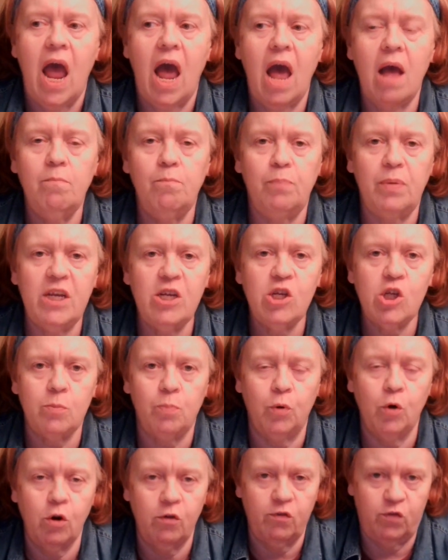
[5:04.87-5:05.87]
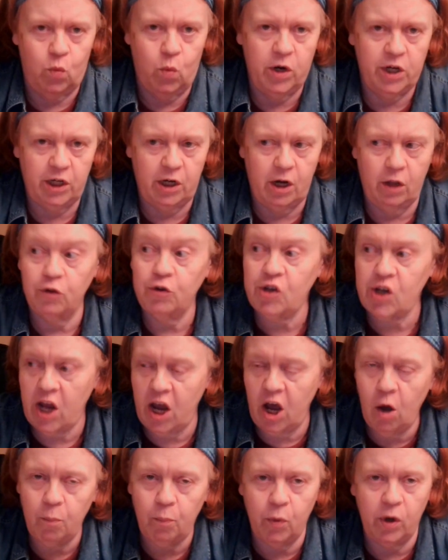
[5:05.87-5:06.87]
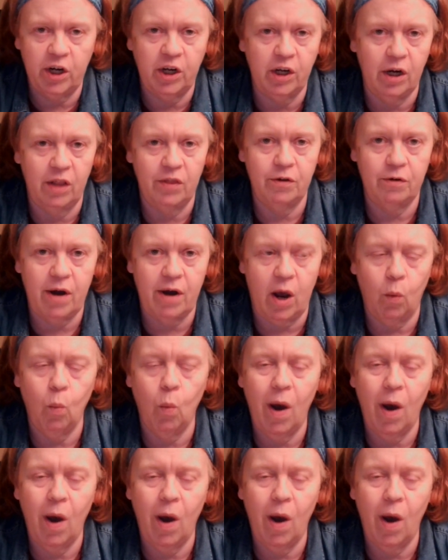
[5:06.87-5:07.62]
and be supportive of one another, to help one another out?